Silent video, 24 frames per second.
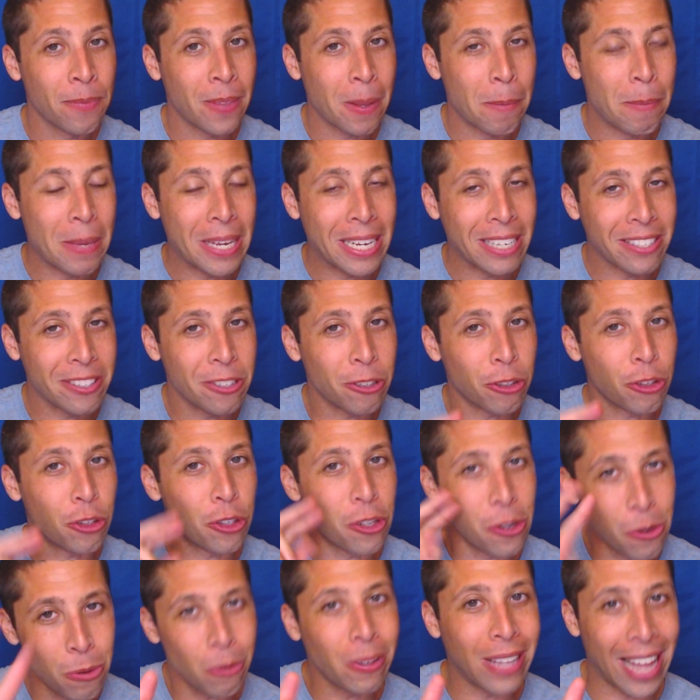because there's
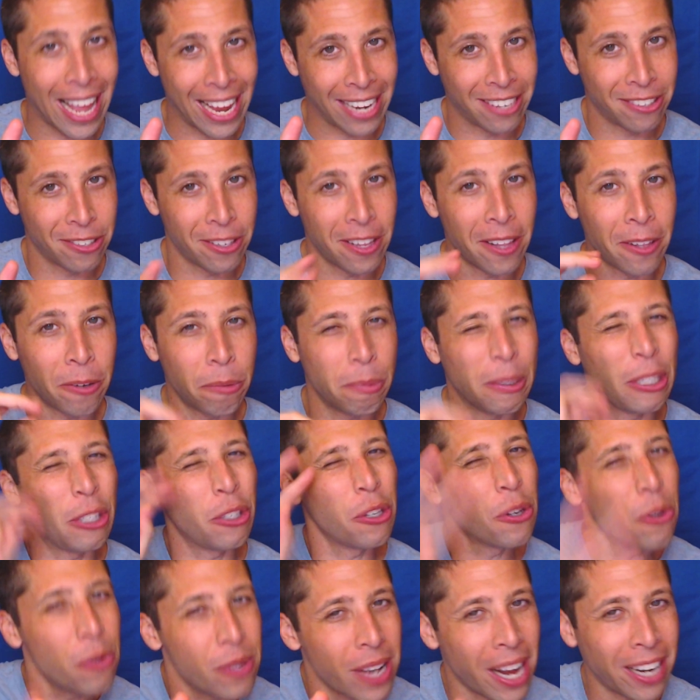two legs. So then there would be
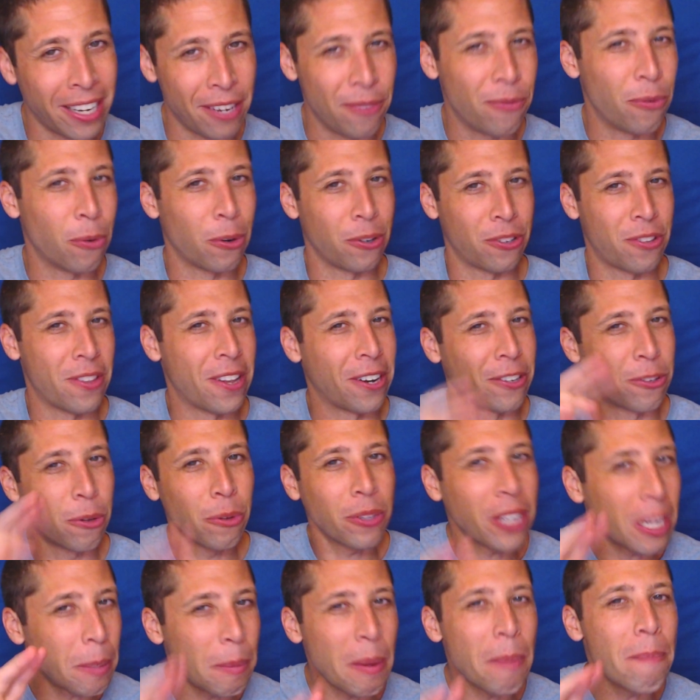two 94s in there. So it's
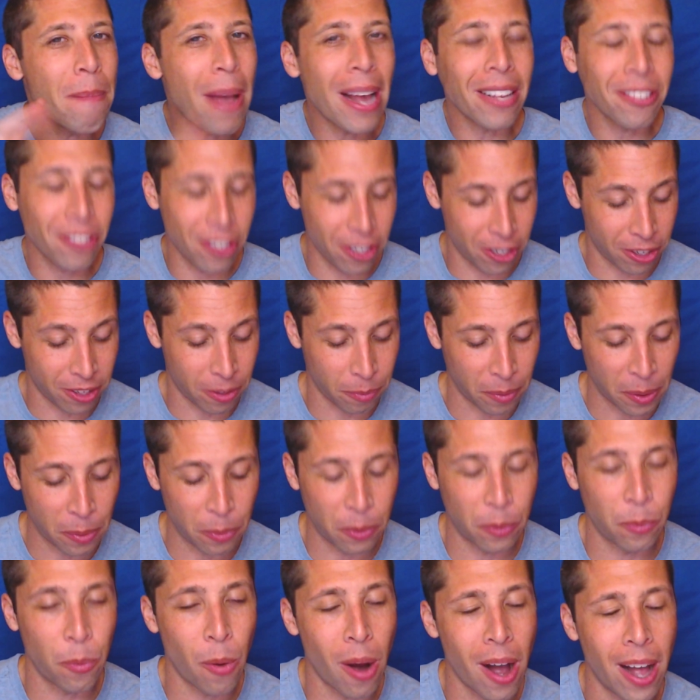going to be messier than we
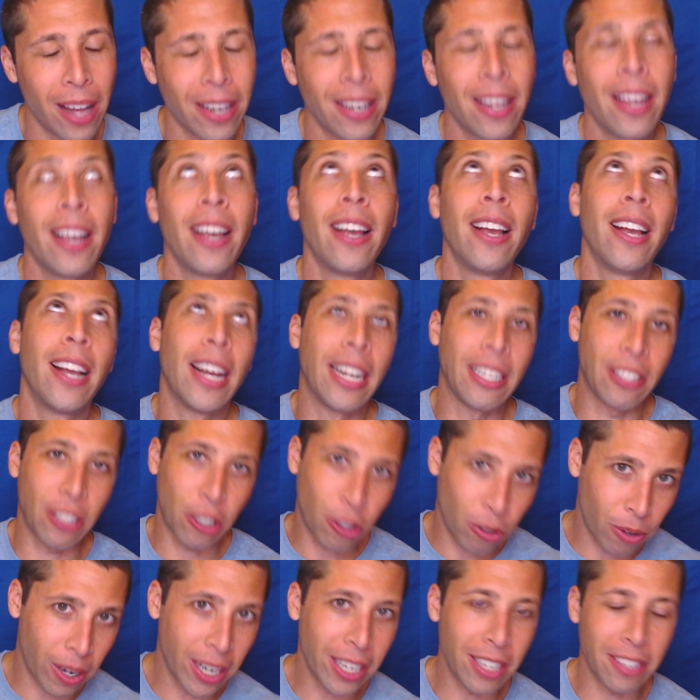would want. And it's a
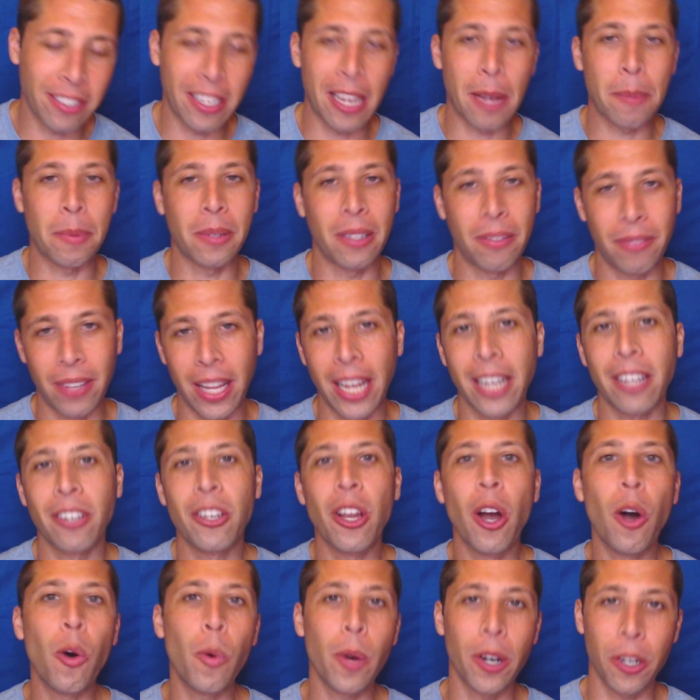great example of like,
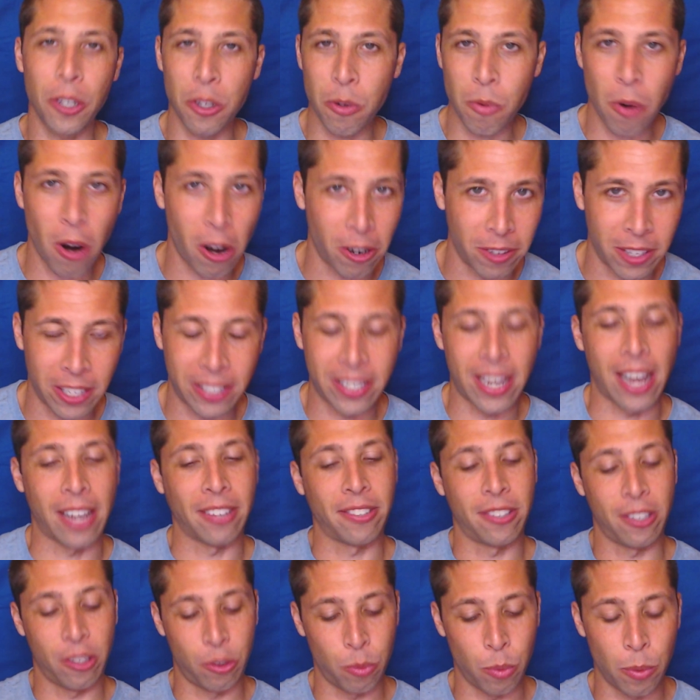know where you are in the
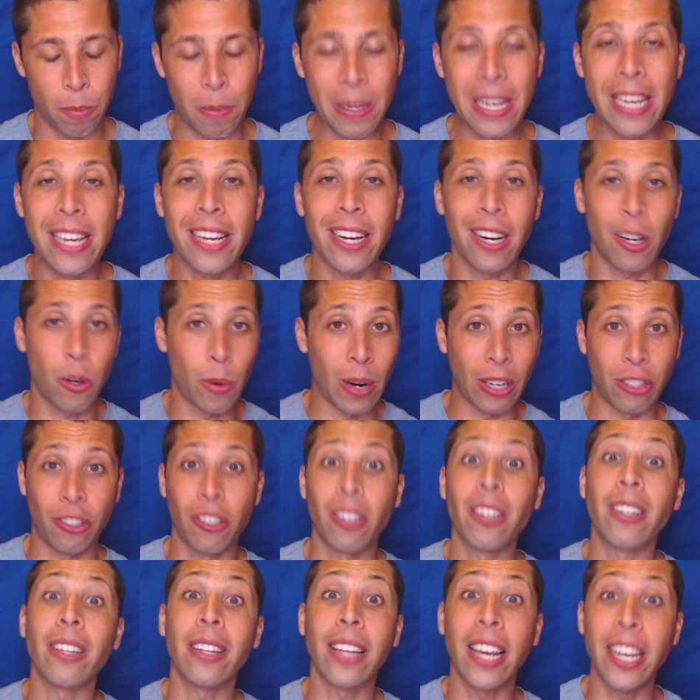test. This would be a
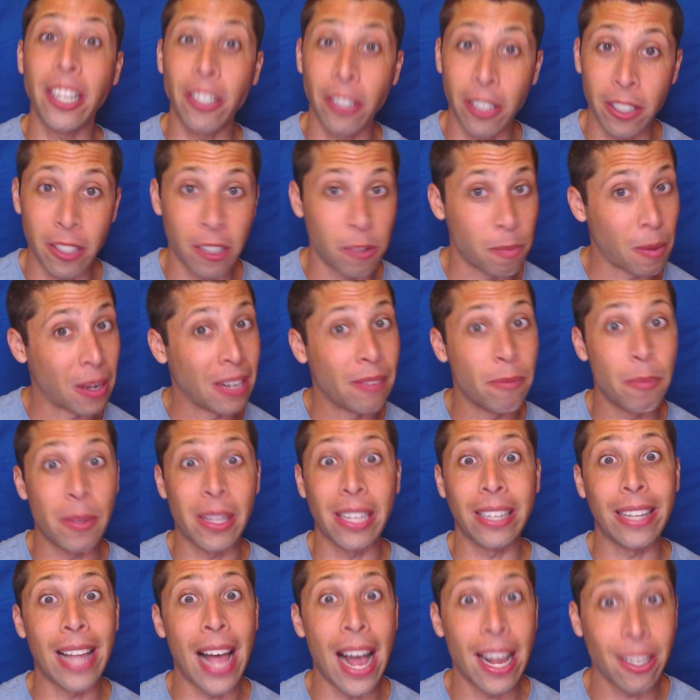question later. This might even be the
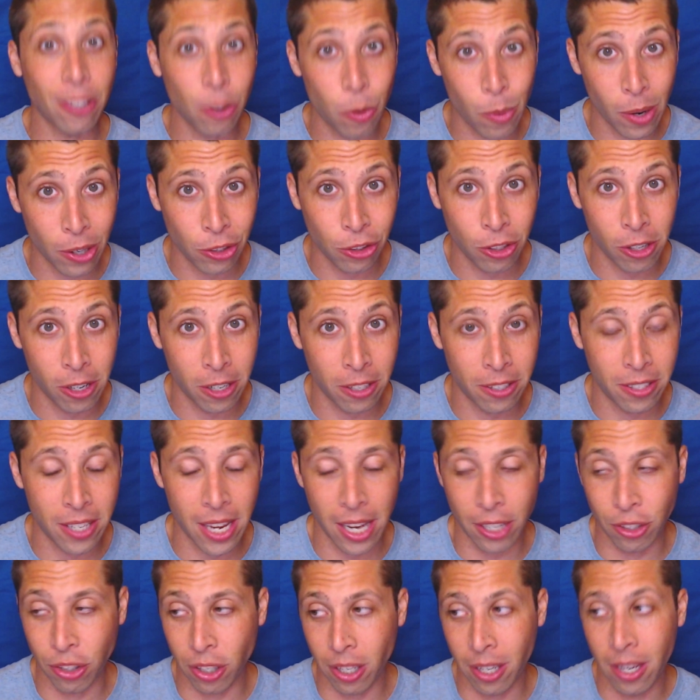last question in a
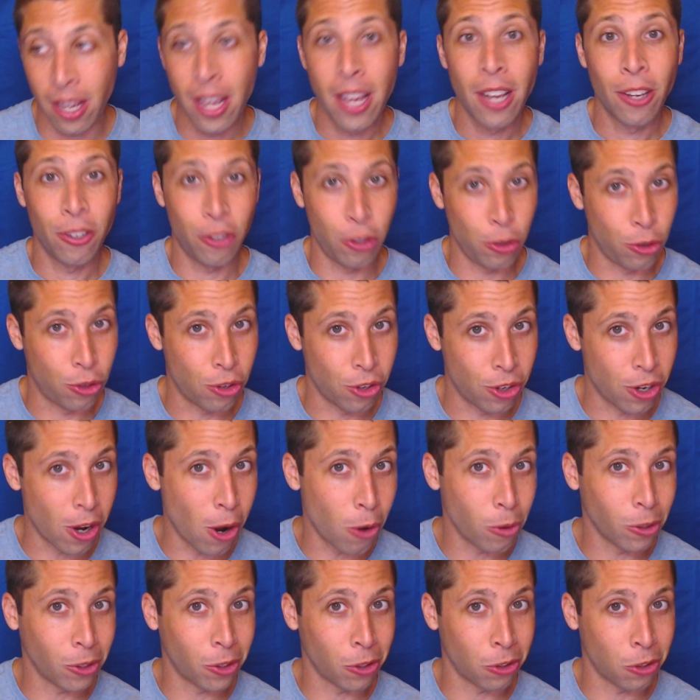section. So you should
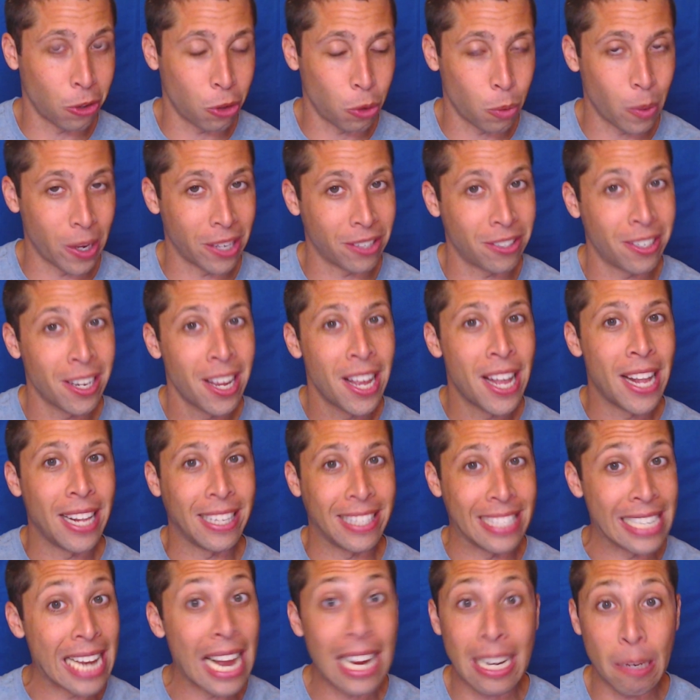know that there's a twist.
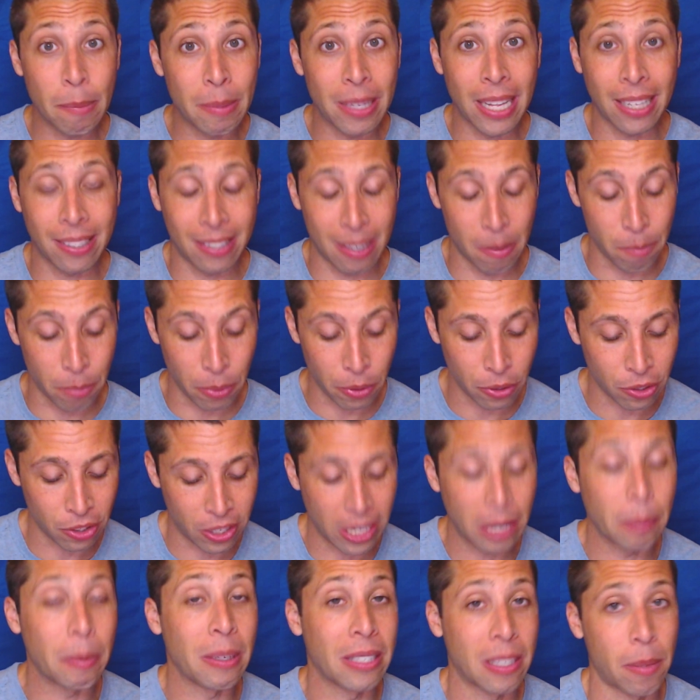It's not going to be that simple. There's
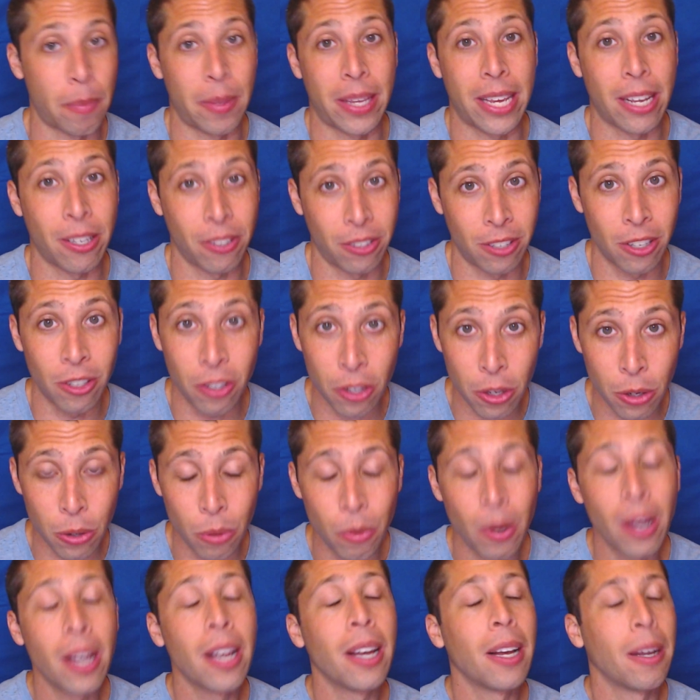going to be something else to
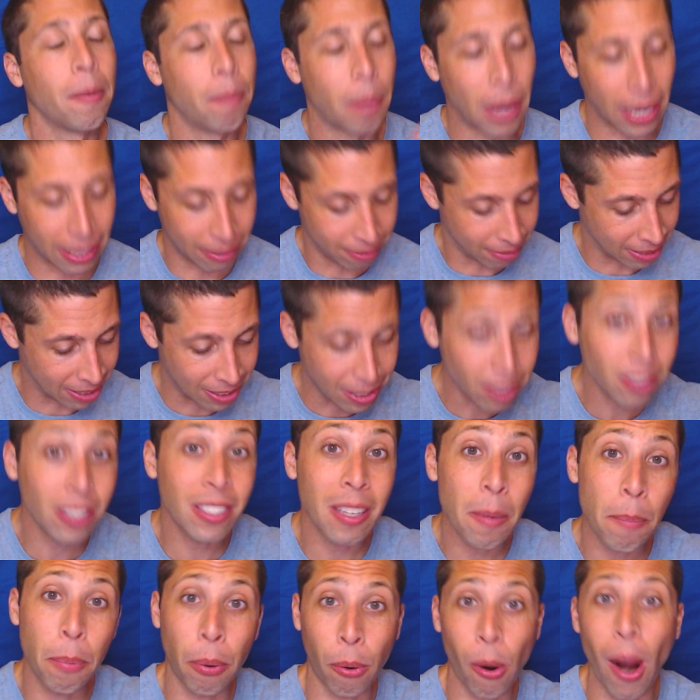do, but it's still the
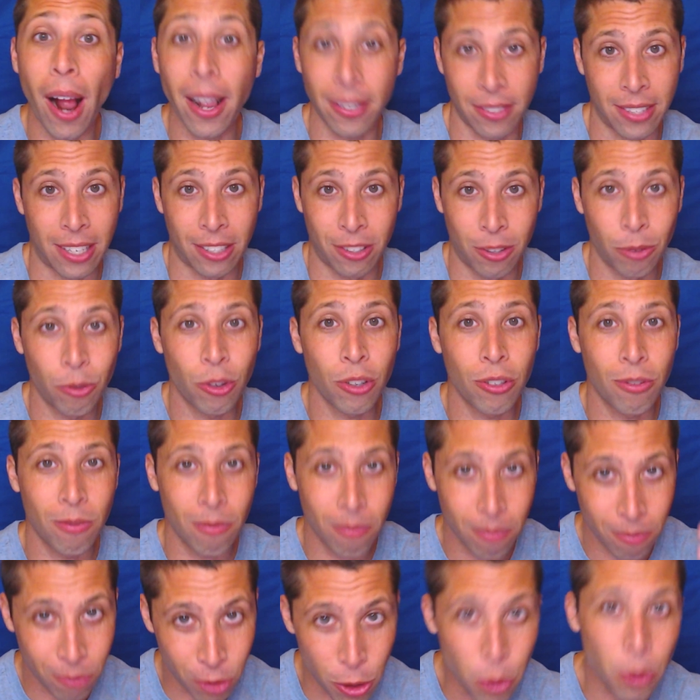same process. So just
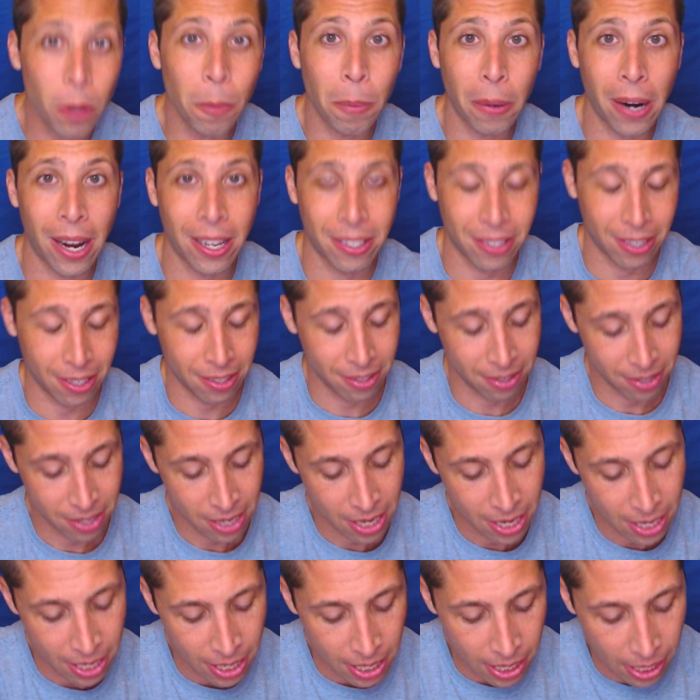do the process.
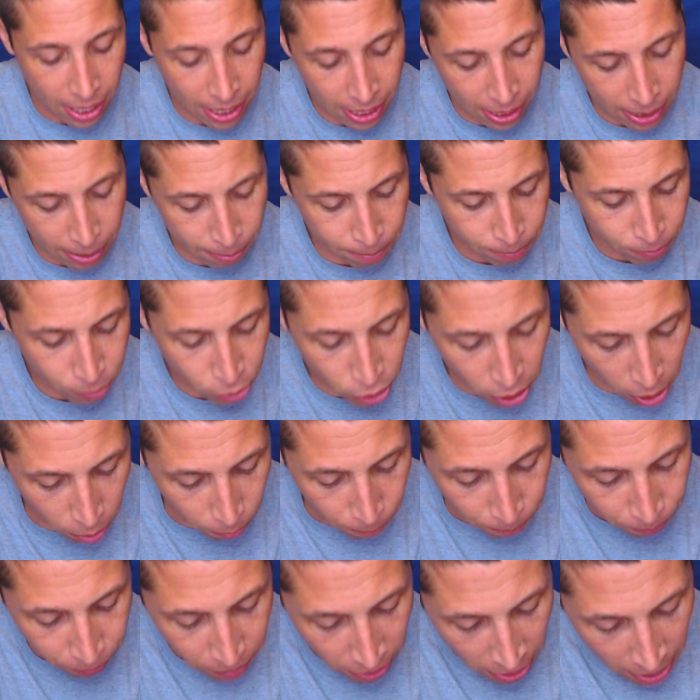Um, so
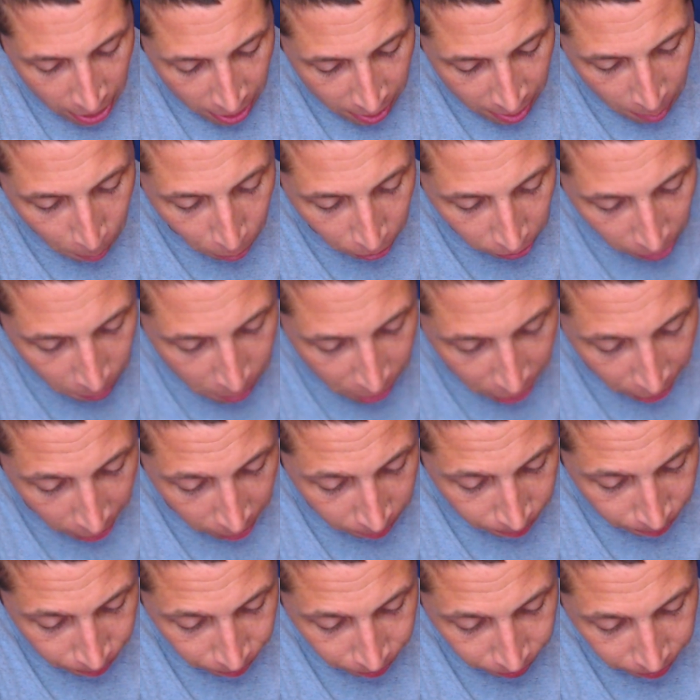the
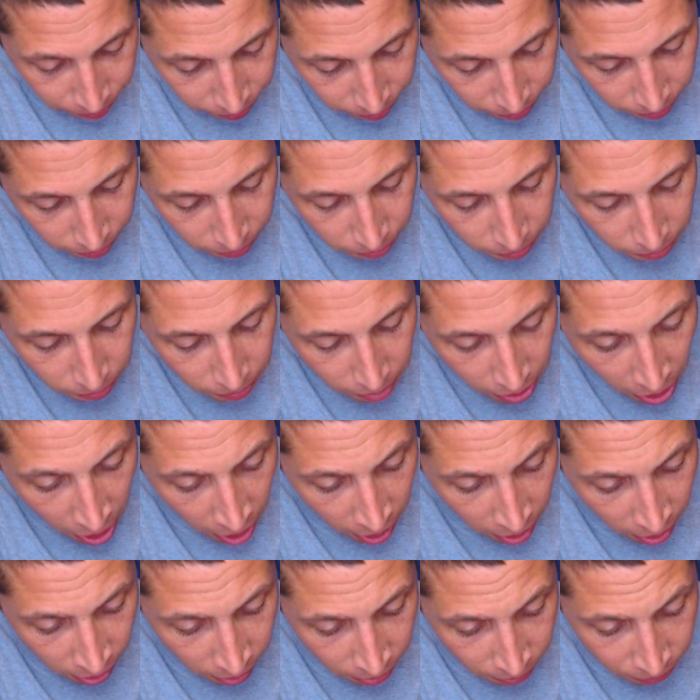perimeter
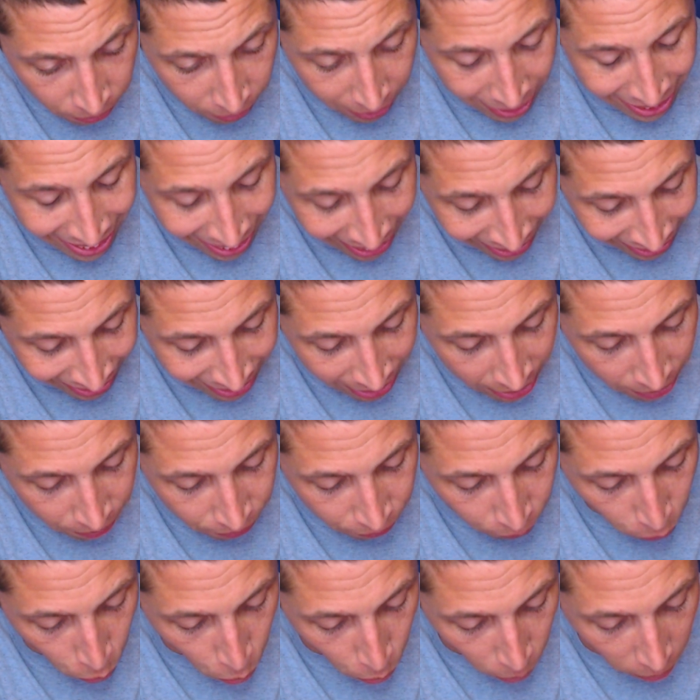of
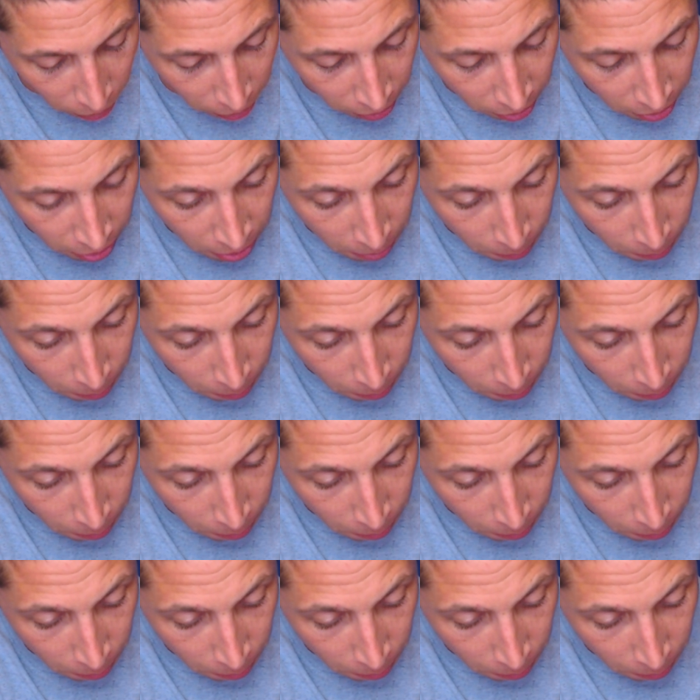94